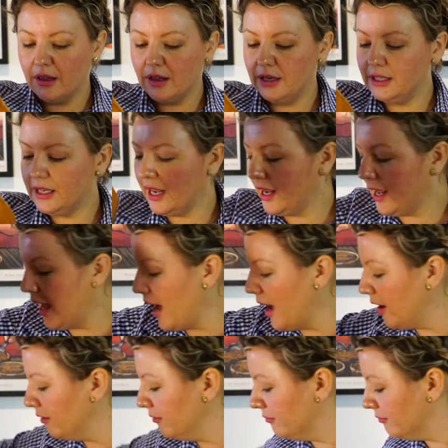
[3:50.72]
and take it
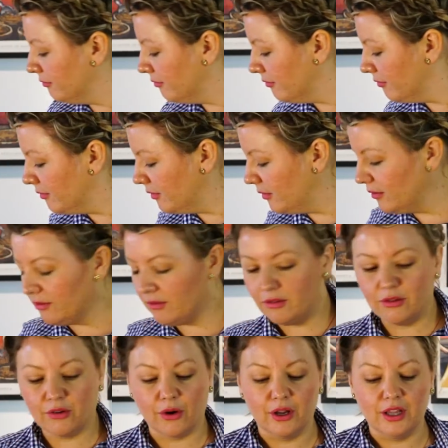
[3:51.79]
out.
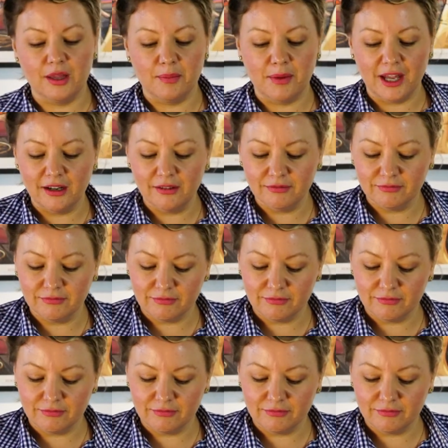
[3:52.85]
Throw it in the bin.